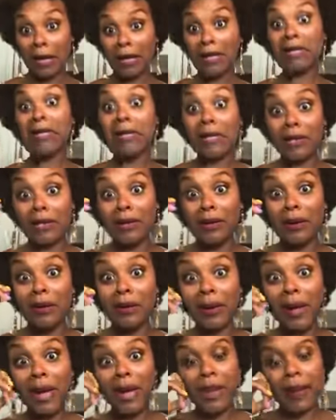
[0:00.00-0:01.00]
okay?
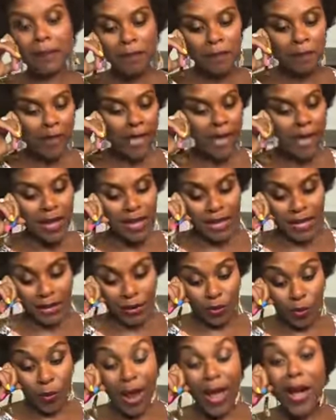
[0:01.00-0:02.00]
Well,
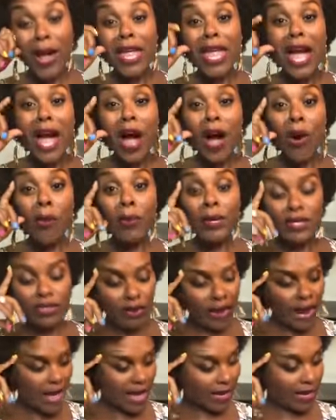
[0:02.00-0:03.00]
y'all, we tried it,
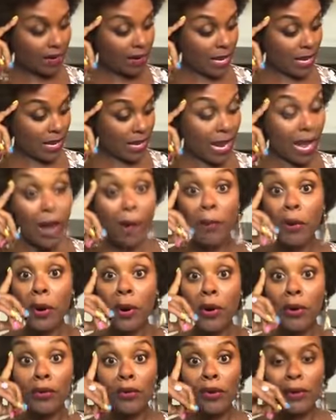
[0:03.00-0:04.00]
and now I'm hungry.
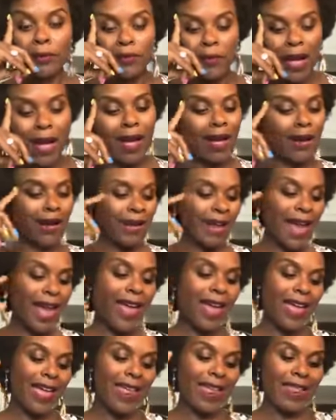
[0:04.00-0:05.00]
I had
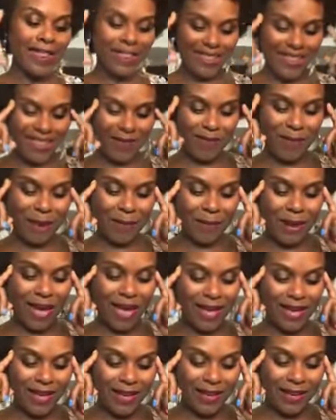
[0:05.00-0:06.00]
in my mind,
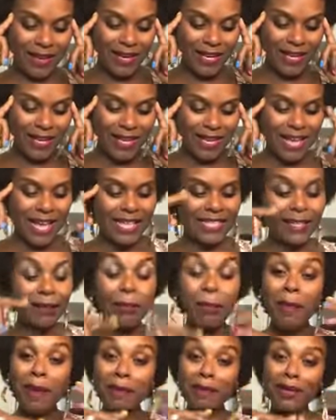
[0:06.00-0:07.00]
I said, I'm going to make me a
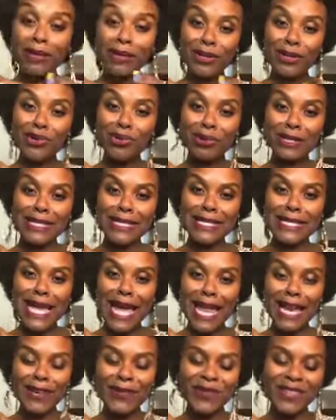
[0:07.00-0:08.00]
cute little salad with
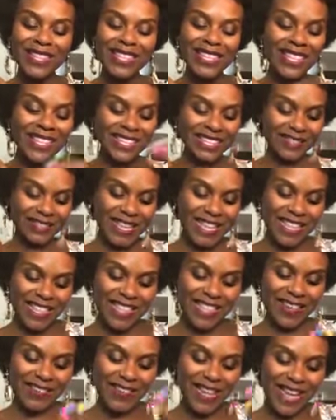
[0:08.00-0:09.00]
this. I'm going to have
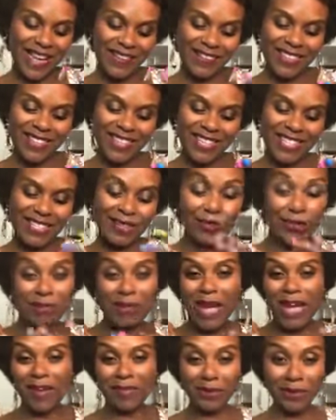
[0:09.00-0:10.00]
this, going to have it on the
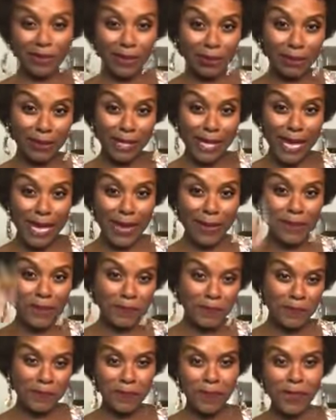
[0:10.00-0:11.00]
plate.
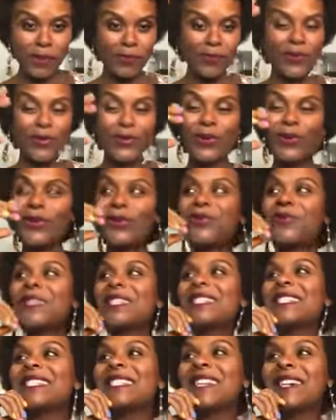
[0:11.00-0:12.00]
real cute and stuff.
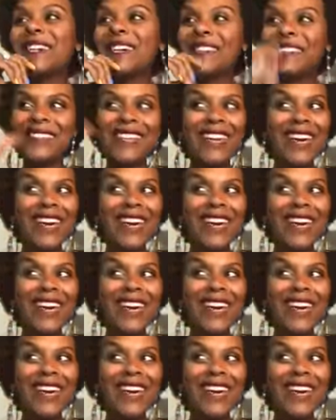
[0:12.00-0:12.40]
Yeah, I had this whole